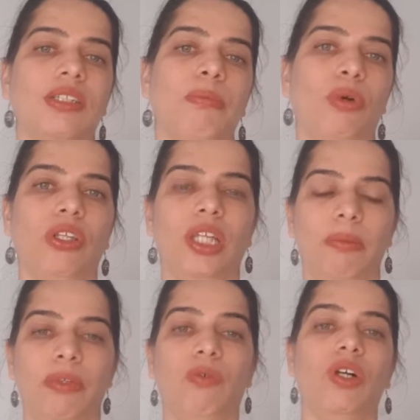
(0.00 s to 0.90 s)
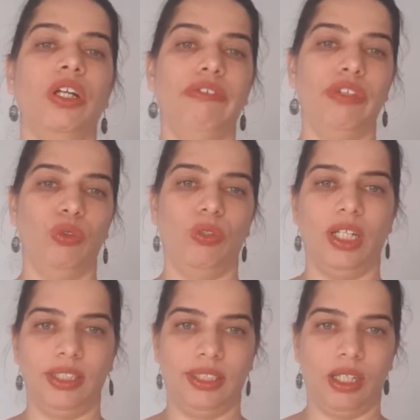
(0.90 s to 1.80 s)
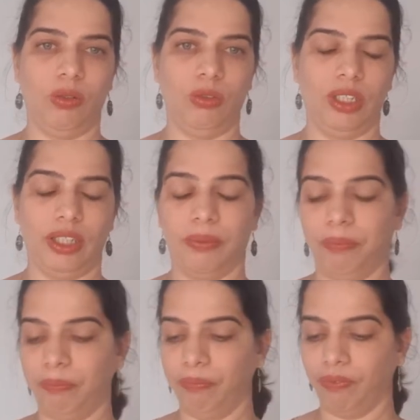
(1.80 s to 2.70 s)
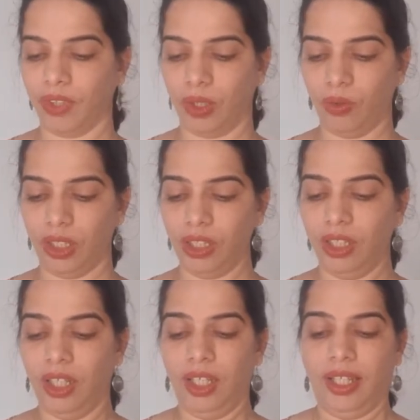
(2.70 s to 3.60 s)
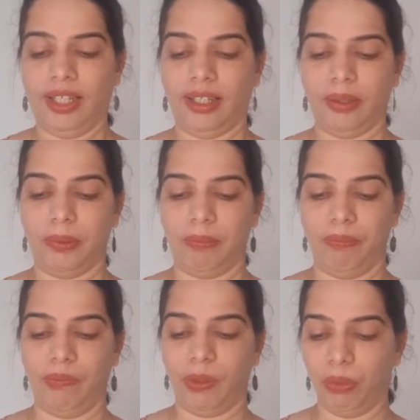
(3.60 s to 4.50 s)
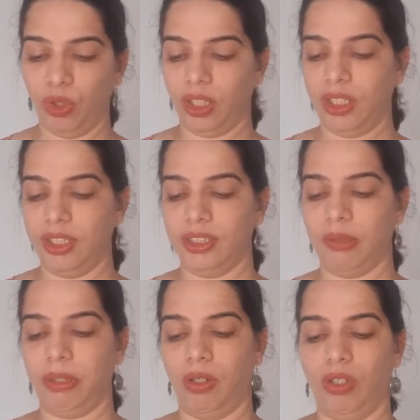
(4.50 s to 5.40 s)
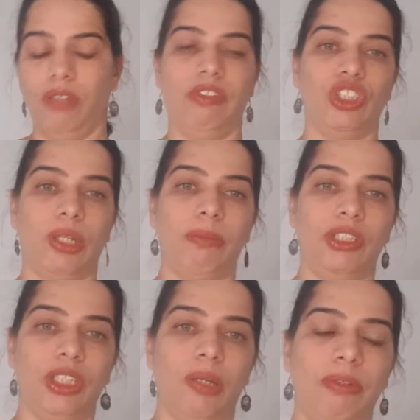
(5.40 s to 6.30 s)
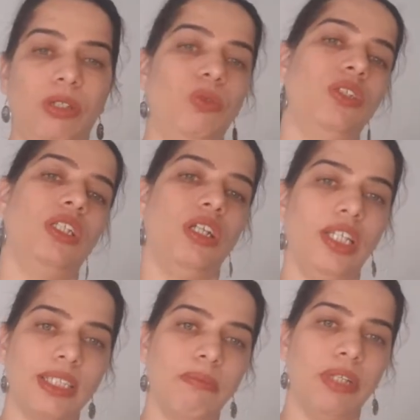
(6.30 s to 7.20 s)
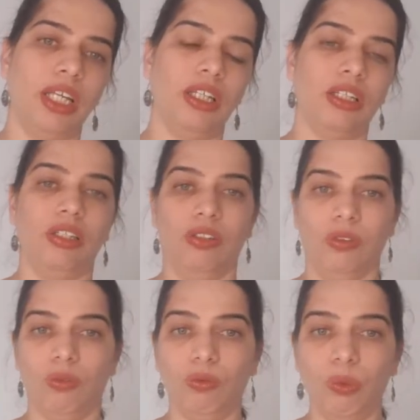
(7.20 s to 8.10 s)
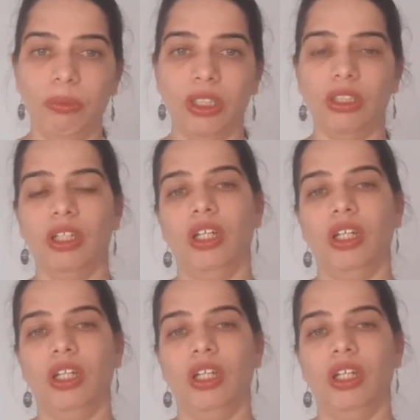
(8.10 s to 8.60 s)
upon them the worldview that is out there. Okay. The book is about Anviksha Punjabi, who's a 30-something woman,